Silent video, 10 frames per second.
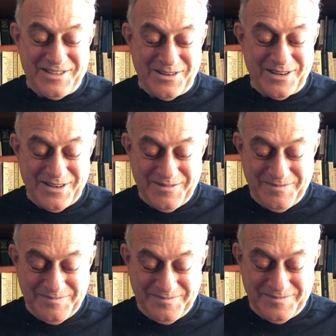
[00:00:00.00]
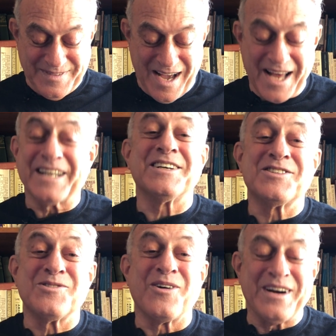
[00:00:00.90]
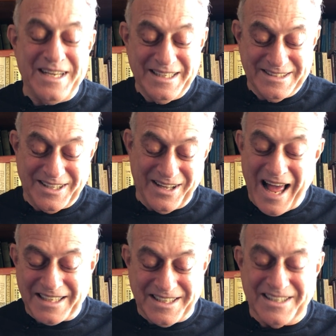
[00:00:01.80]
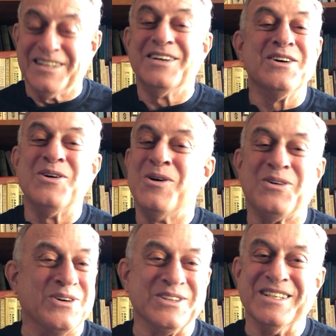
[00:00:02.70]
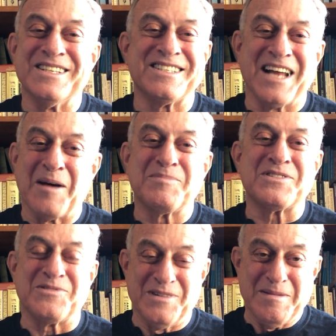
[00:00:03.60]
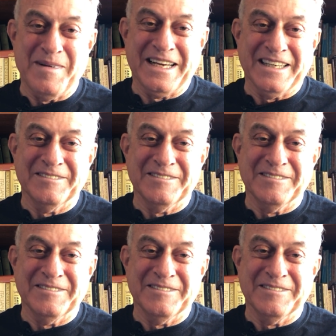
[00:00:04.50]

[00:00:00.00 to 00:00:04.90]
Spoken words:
your Hanukkah story, the Latke who couldn't stop screaming.